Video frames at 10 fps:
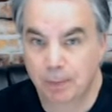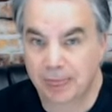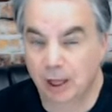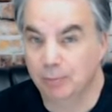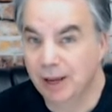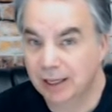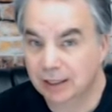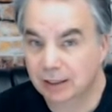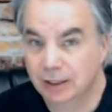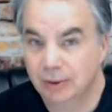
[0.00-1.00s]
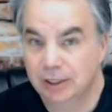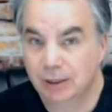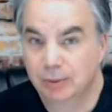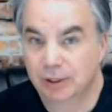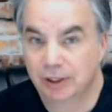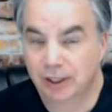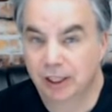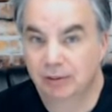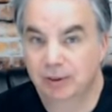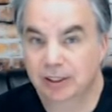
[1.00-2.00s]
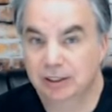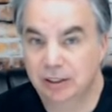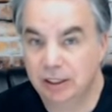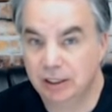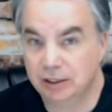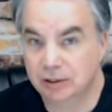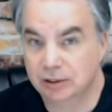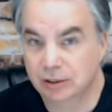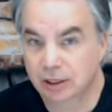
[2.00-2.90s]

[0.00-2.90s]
Now, medically, we typically think of a disease